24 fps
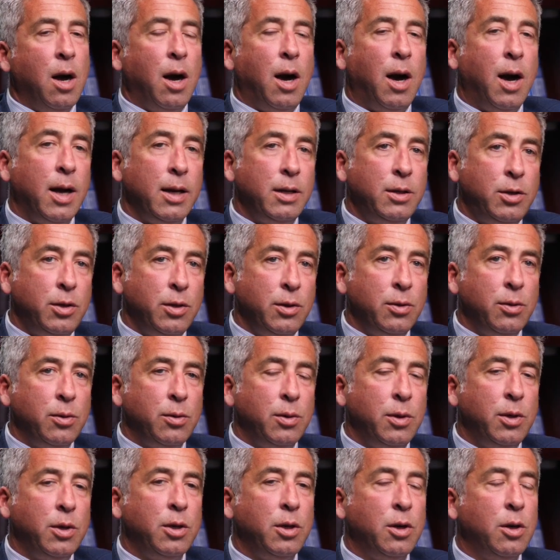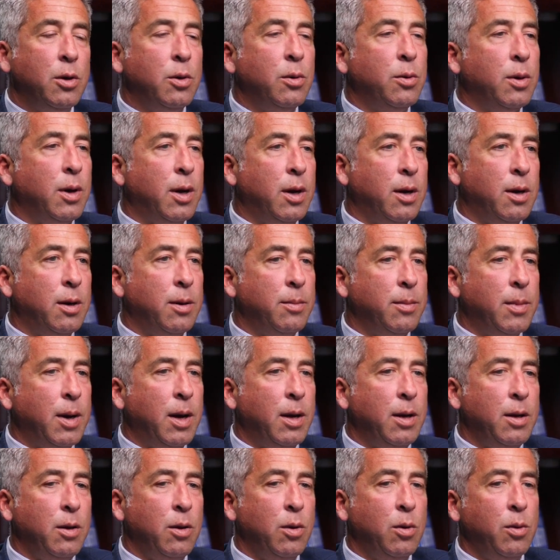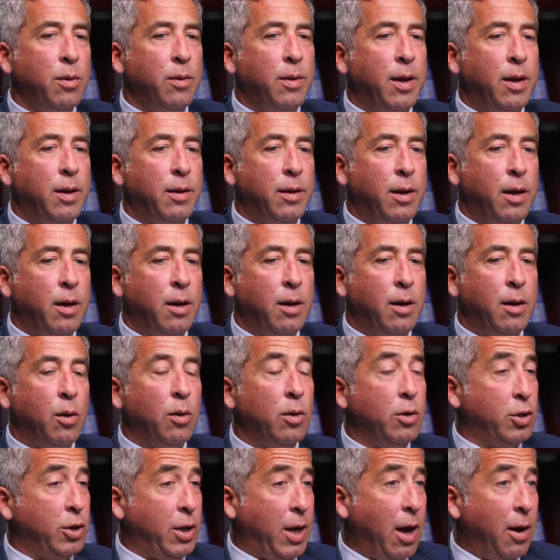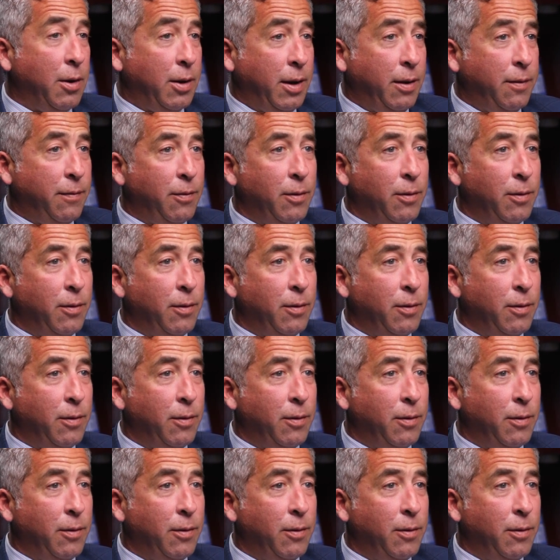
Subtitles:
I do. You know, I know that Orange County,